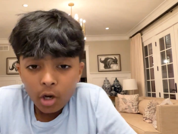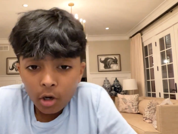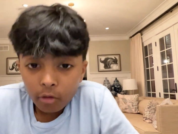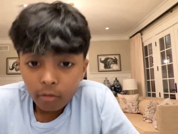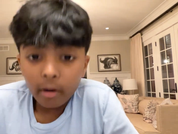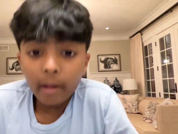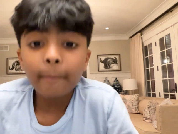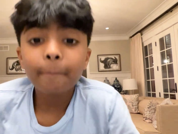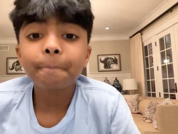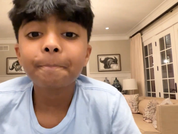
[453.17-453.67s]

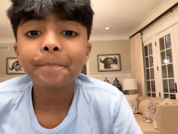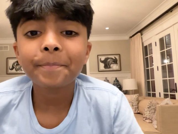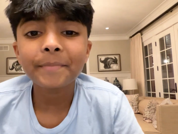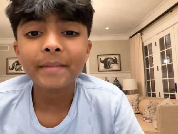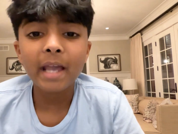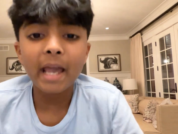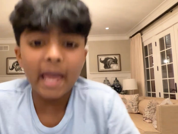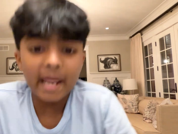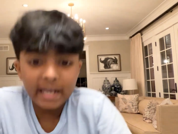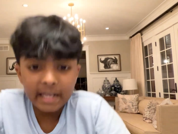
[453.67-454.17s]
right?
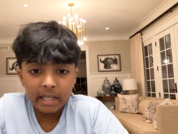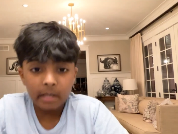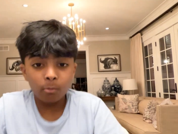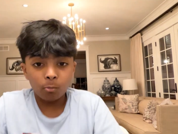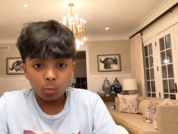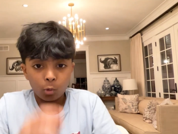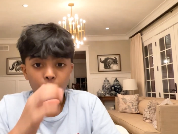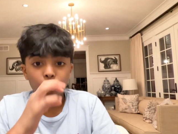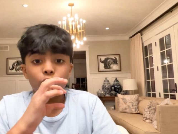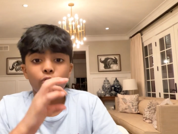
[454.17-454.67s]
And it
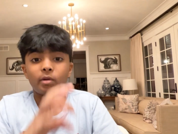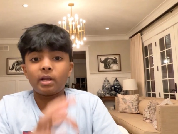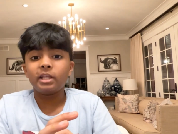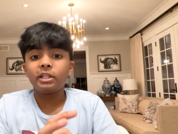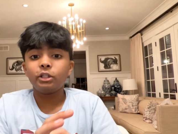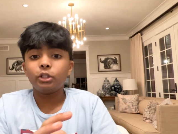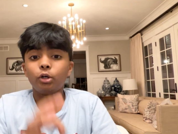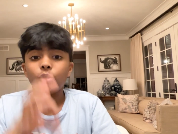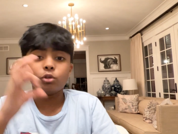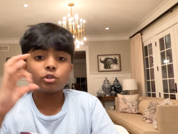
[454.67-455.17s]
will
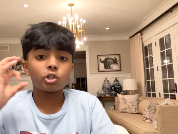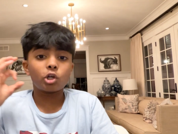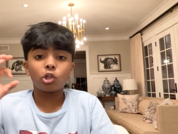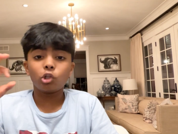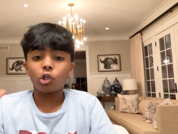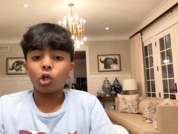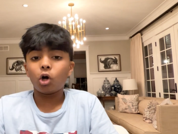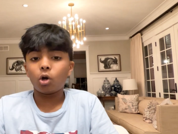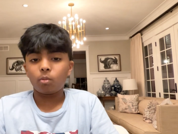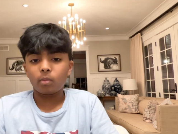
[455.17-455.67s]
grade those
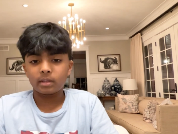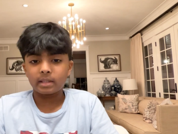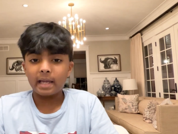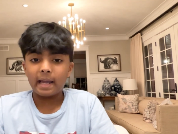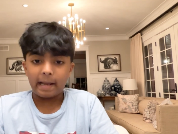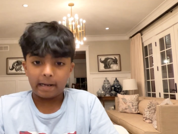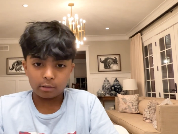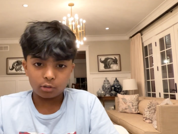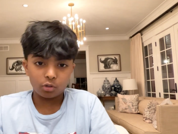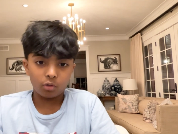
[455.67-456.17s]
along with the
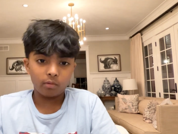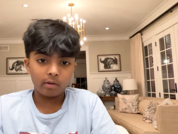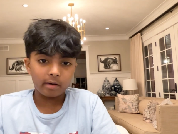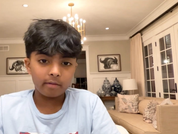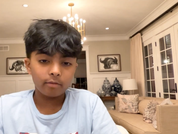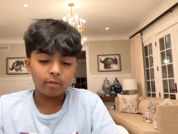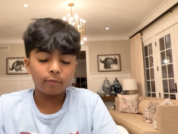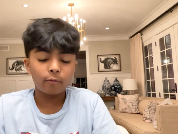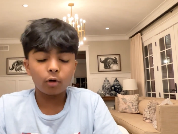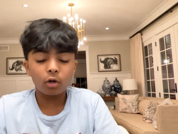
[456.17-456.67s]
actual grade of
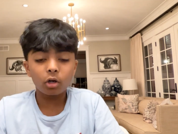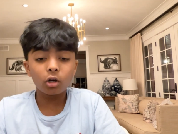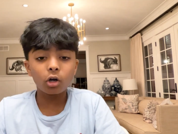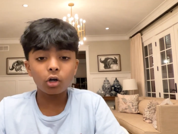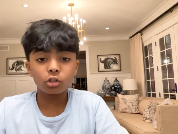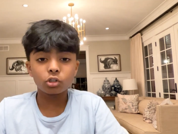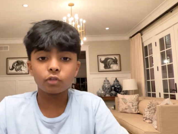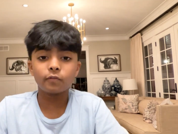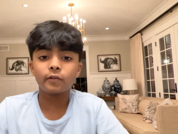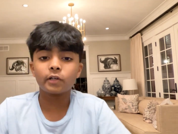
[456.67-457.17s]
the phone
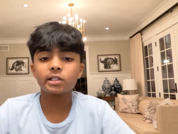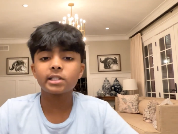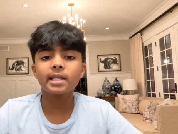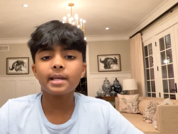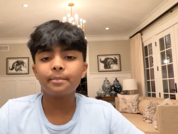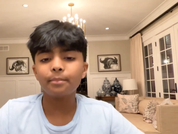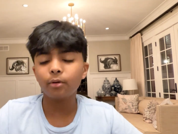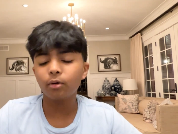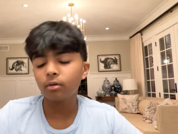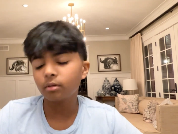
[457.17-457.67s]
card. So, for
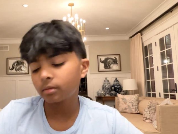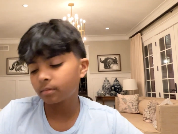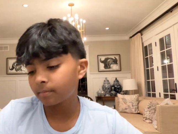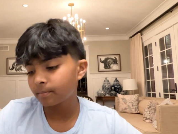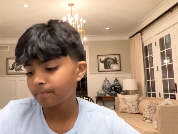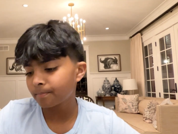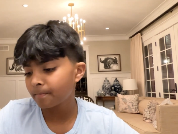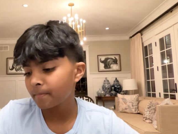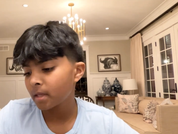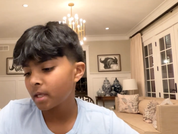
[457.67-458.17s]
example,
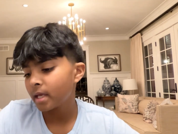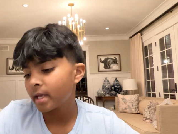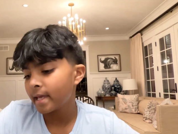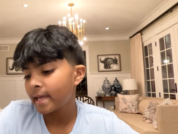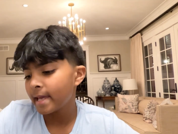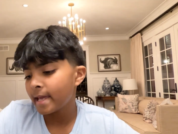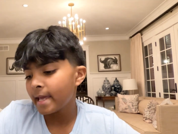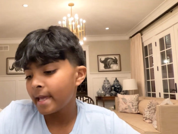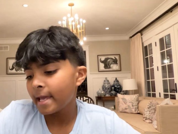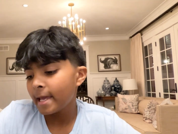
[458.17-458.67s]

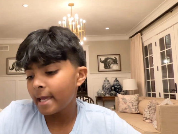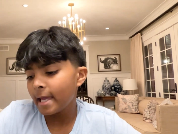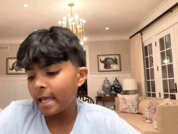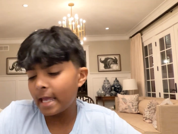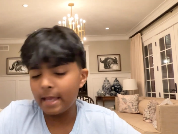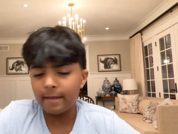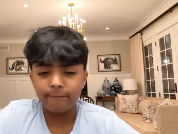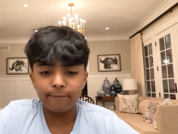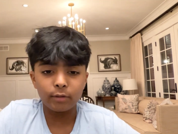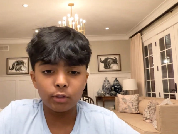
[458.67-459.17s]

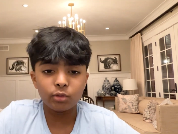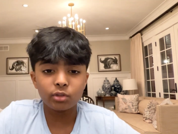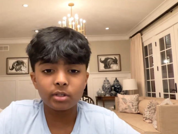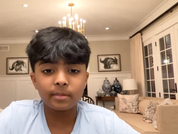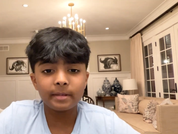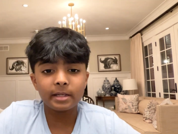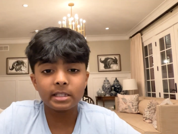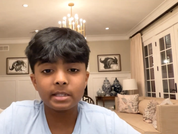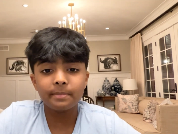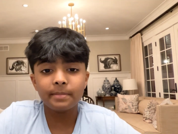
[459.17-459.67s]
if you
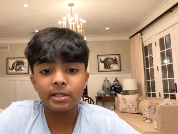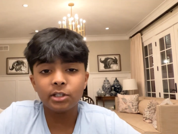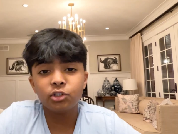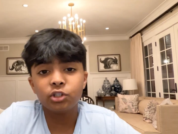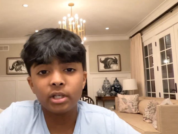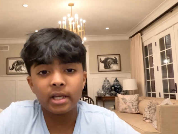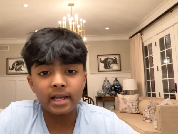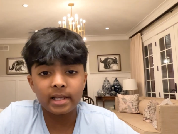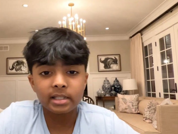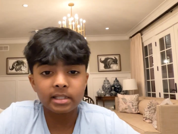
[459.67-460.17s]
submit it to
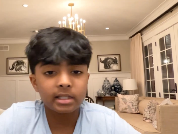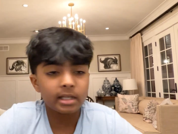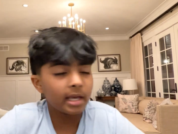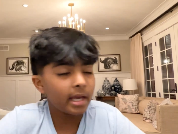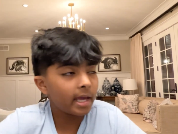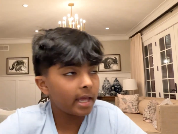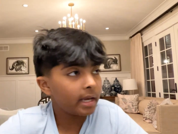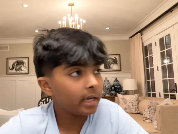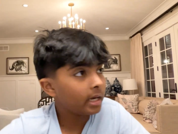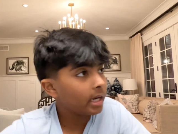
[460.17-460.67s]
BGS
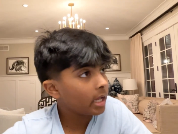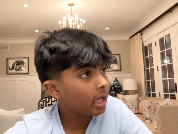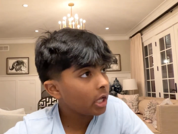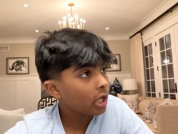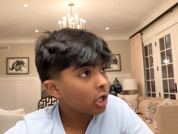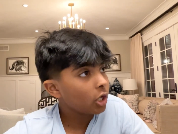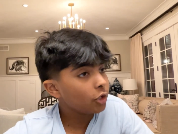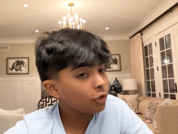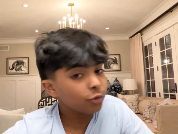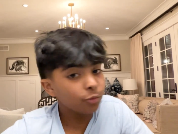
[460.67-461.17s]
and
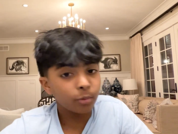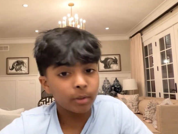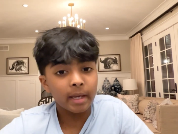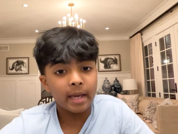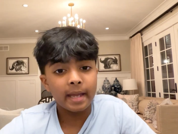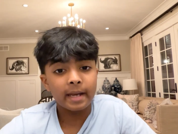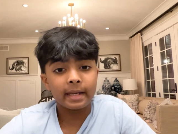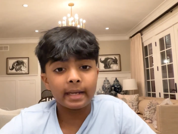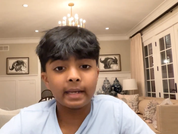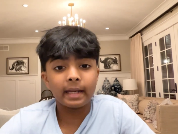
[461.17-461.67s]
you
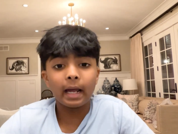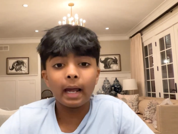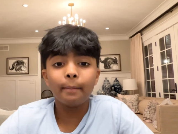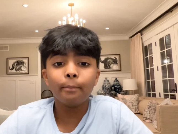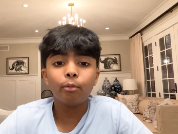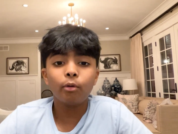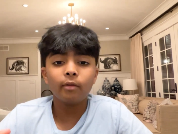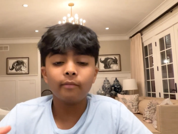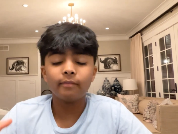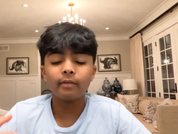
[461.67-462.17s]
get
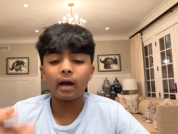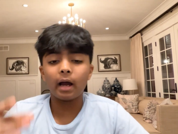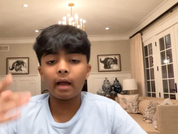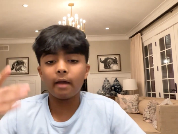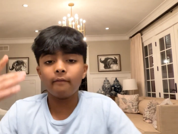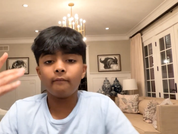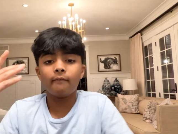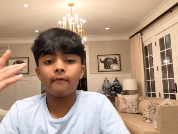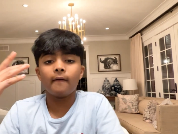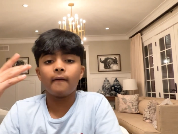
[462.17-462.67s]
9.5,
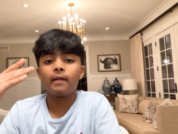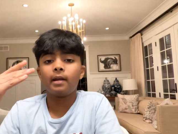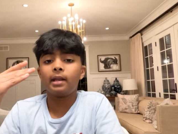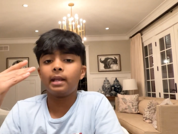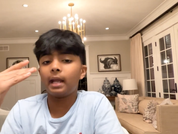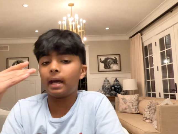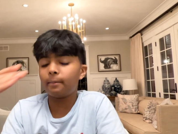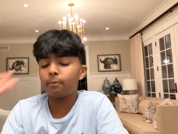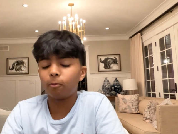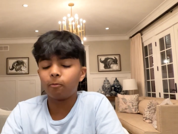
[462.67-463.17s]
9.5,
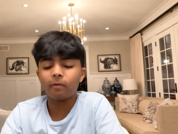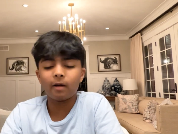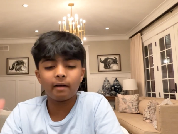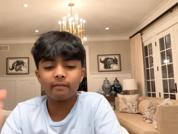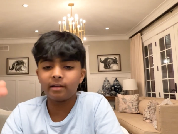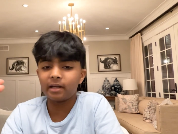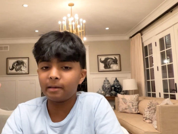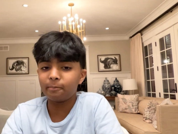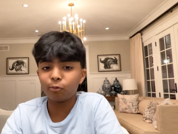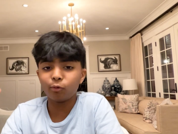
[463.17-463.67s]

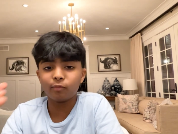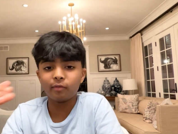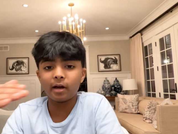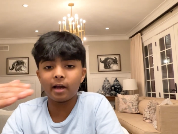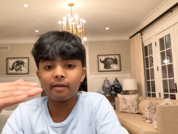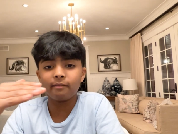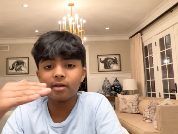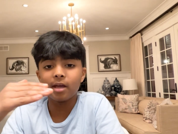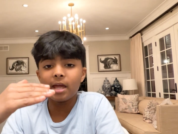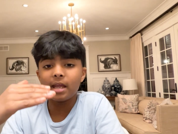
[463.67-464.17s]

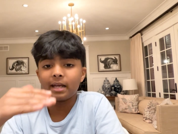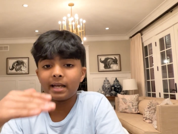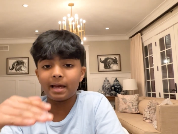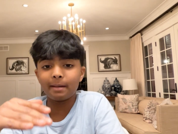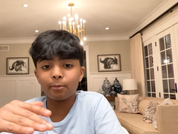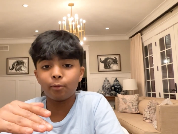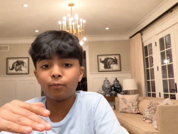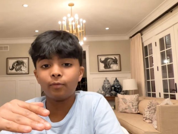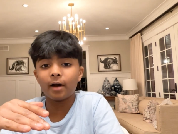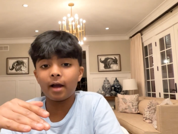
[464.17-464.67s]
9.5,
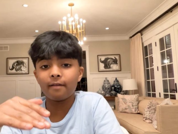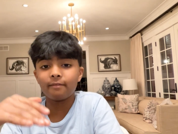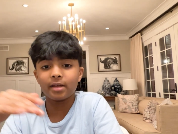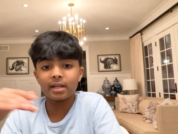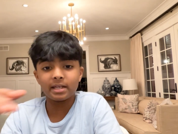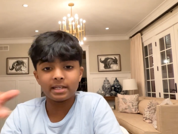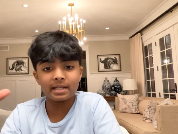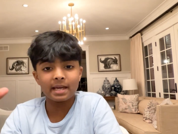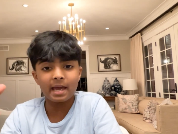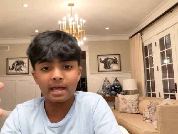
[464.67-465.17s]
9.5,
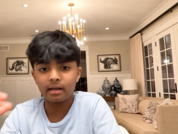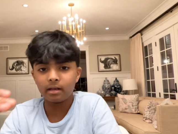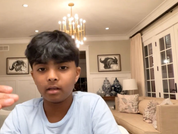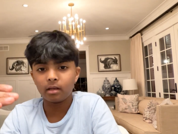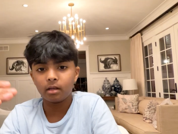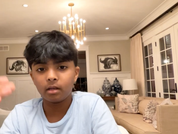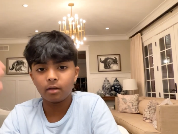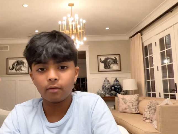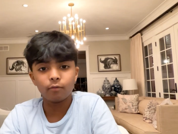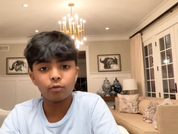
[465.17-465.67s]
and 10,
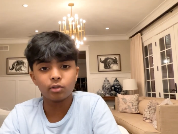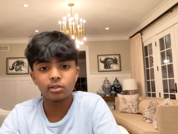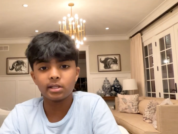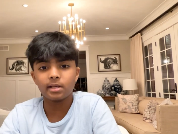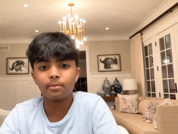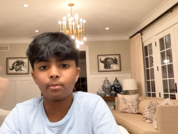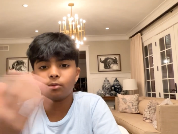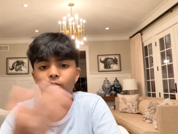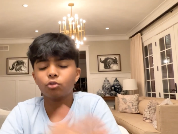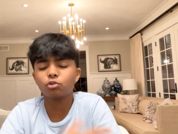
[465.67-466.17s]
for
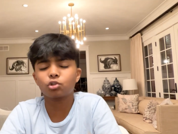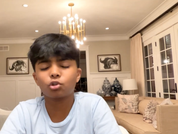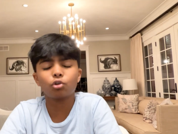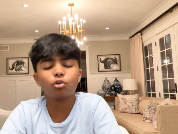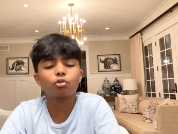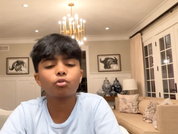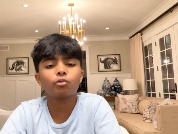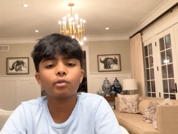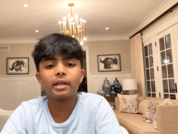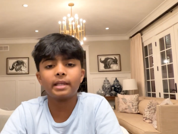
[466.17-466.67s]
example, those are
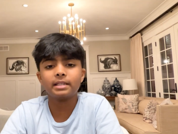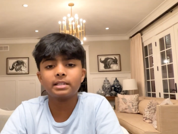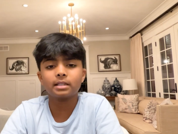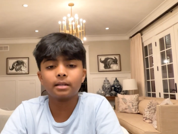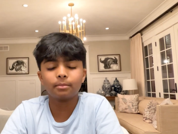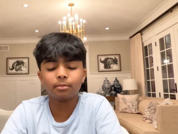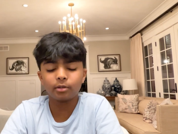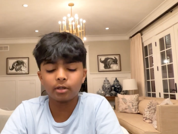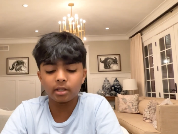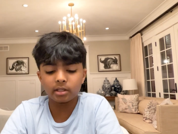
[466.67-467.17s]
great
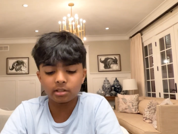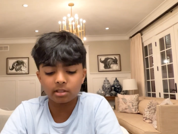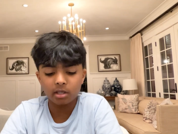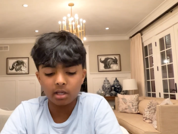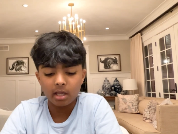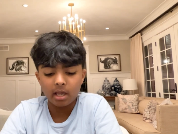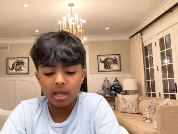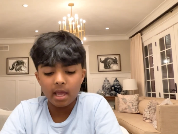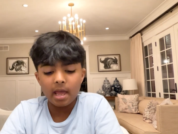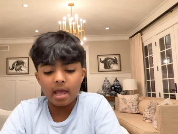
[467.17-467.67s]
subgrades.
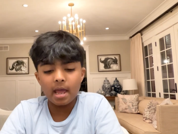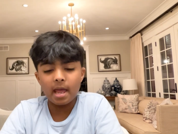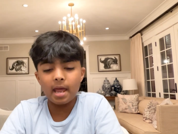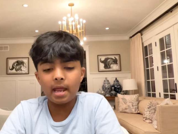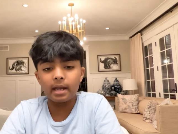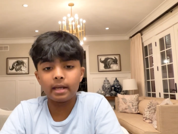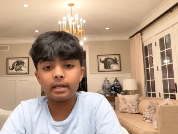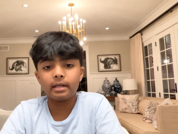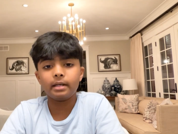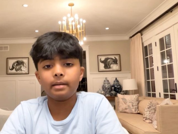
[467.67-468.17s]

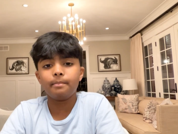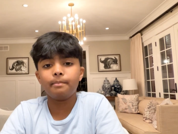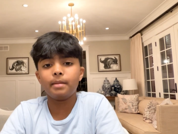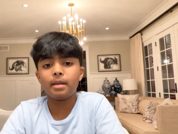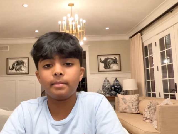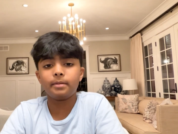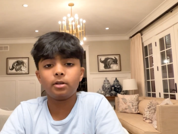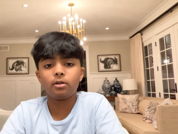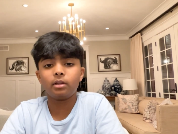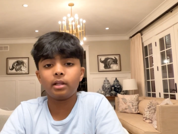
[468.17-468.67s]
And
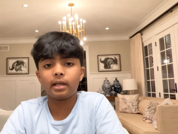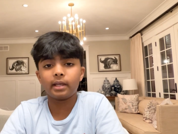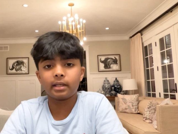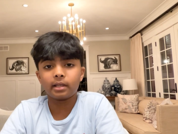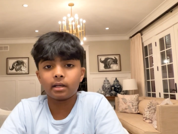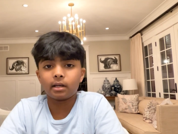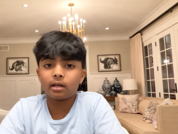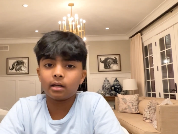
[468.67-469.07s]
maybe you're like,